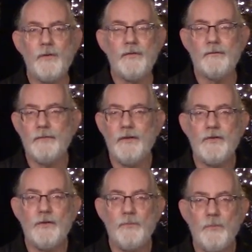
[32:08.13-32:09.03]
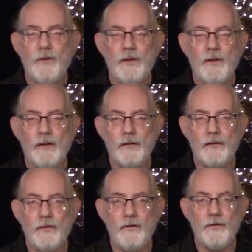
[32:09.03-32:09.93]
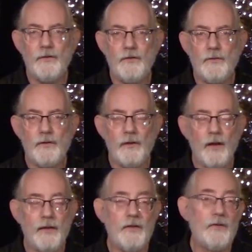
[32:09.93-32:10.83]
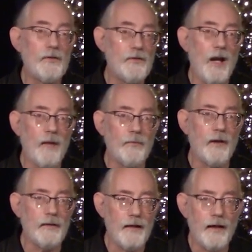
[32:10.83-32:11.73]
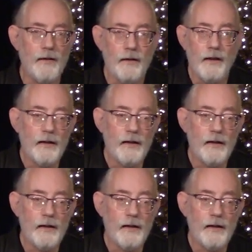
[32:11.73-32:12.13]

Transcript: But these seem to be doing a decent job right now.